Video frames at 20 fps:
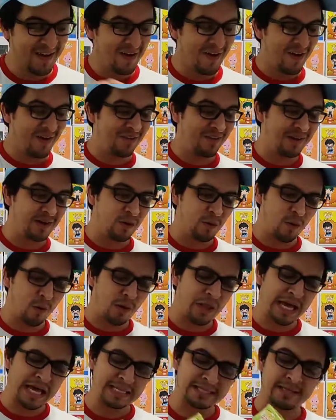oh my,
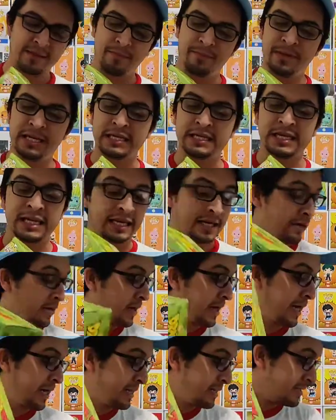oh, that's a big thing. All
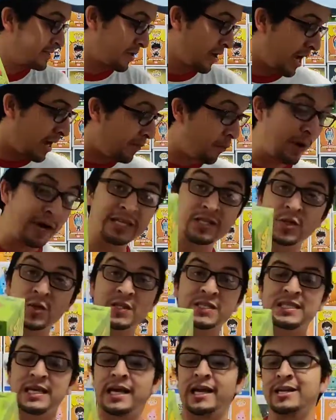right, so I'm way too
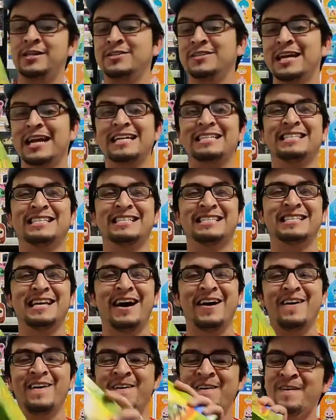excited as you guys can
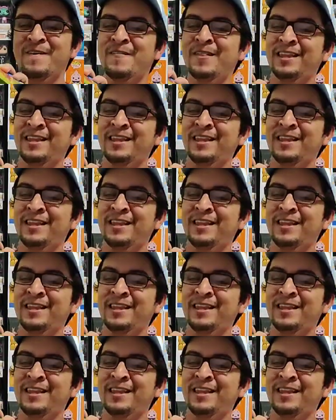tell.